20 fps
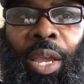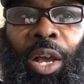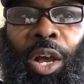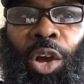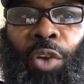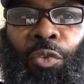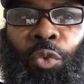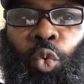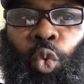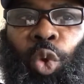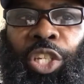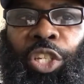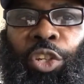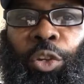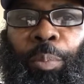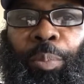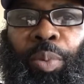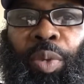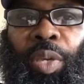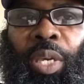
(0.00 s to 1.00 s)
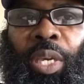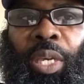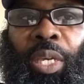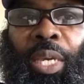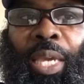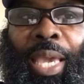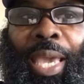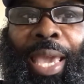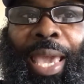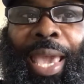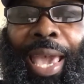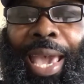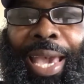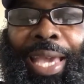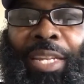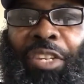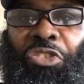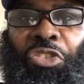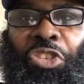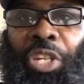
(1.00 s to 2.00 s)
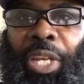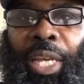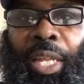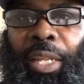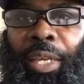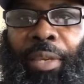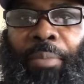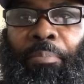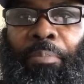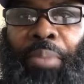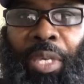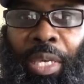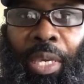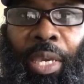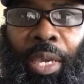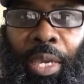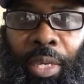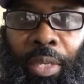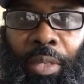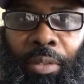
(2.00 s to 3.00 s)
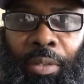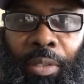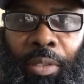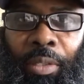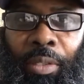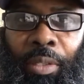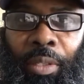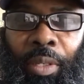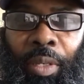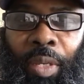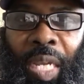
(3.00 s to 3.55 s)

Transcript: of worshiping angelic beings,